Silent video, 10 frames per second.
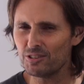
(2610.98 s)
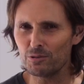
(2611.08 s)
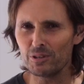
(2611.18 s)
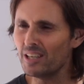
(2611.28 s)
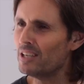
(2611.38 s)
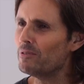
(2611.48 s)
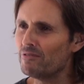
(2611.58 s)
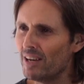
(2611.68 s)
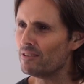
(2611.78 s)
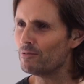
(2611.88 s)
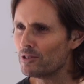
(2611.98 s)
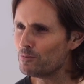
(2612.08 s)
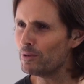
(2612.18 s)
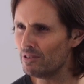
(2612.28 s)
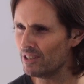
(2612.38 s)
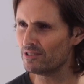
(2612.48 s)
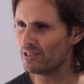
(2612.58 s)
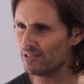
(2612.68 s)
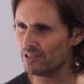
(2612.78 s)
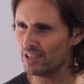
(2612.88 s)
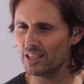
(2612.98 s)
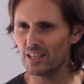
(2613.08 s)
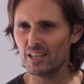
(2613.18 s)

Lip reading: to a heap of other experiences.